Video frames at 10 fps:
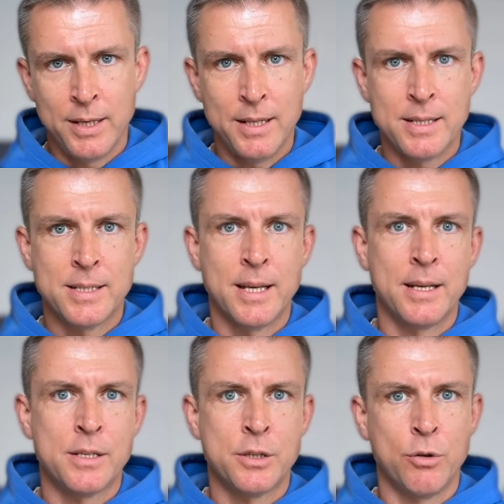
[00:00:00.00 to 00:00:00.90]
it is
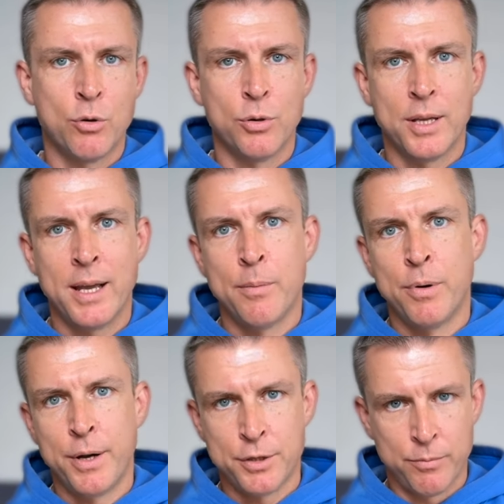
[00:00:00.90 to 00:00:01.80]
the so-called
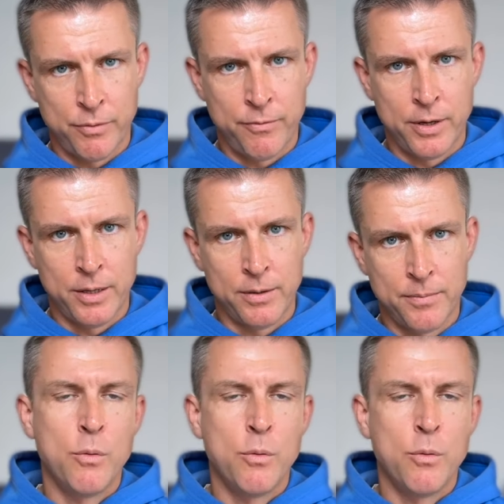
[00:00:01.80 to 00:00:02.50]
aberration profile.